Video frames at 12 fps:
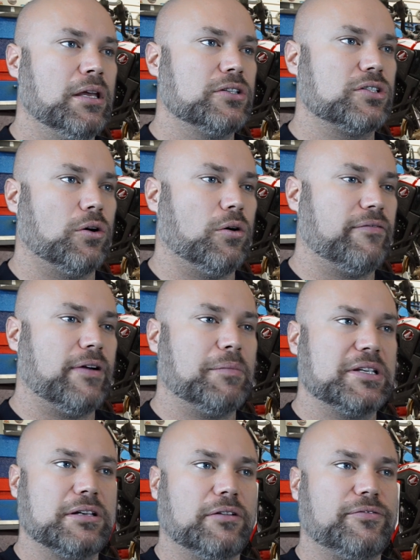So I found
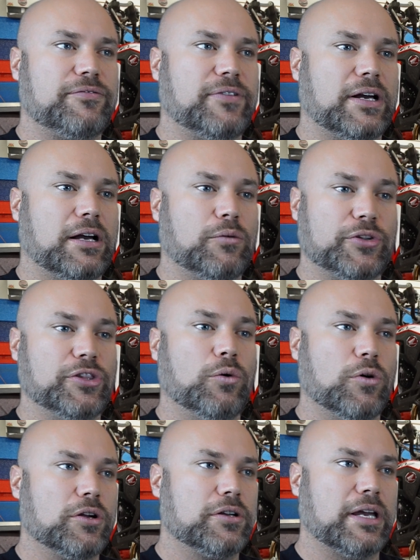myself with no
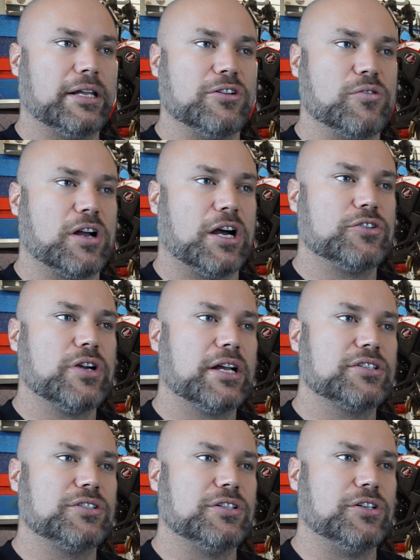work, had no
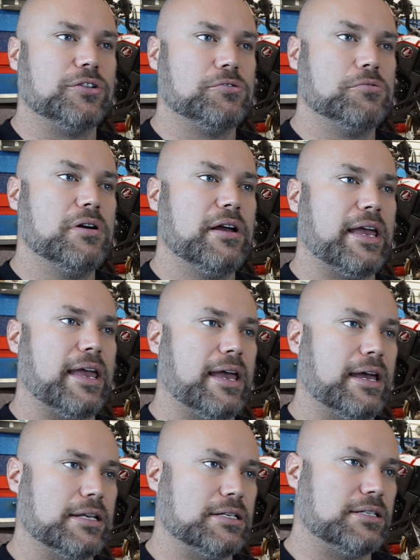contracts to do,
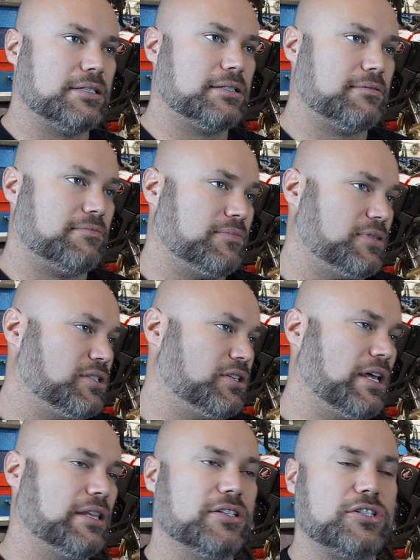and
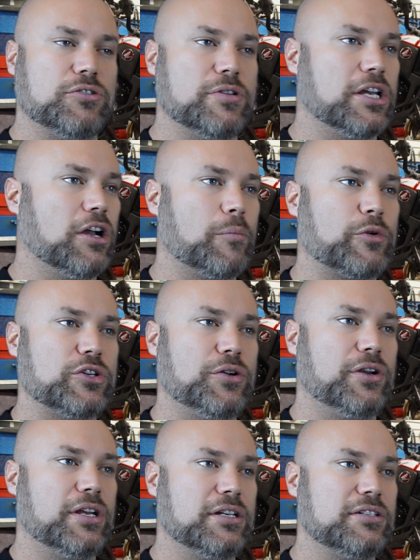just had this unique
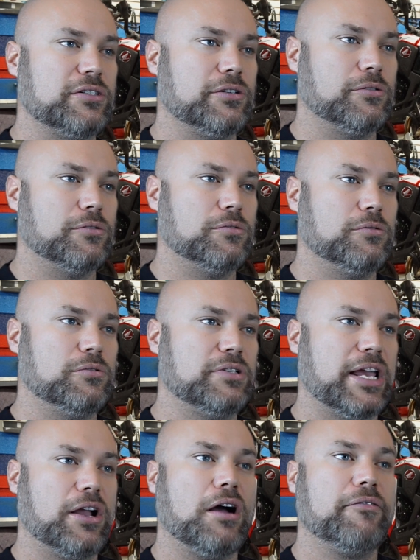opportunity to
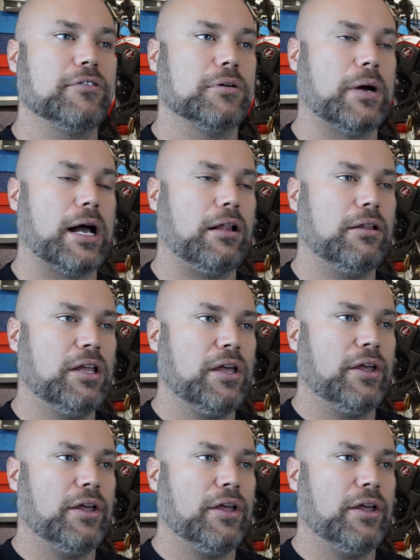take off for a while.